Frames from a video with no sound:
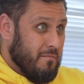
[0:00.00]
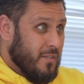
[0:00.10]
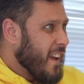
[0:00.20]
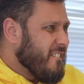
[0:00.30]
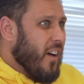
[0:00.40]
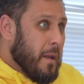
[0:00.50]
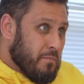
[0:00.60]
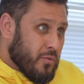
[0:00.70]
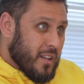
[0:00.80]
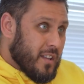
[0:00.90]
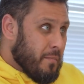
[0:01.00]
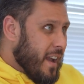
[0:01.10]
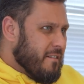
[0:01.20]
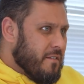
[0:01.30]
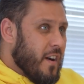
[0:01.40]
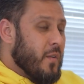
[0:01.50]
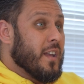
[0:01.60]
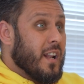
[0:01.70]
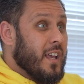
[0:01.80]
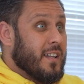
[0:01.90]
Not in fine print, but in very
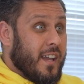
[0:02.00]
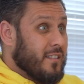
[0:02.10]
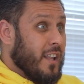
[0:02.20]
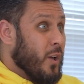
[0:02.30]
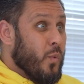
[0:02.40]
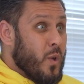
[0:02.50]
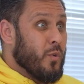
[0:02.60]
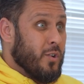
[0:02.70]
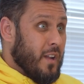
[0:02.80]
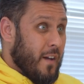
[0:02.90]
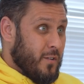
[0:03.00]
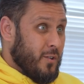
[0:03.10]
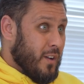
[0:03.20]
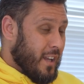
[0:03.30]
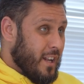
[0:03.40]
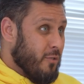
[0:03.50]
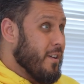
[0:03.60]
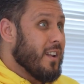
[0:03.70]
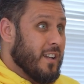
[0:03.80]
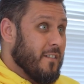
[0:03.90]
clear text, like we would have to do, like in a
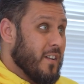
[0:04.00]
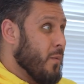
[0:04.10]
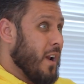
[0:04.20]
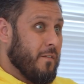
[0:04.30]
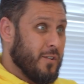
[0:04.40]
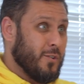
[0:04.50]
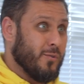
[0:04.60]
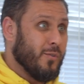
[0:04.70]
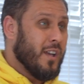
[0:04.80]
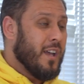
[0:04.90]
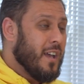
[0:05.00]
regulated firm would have to do,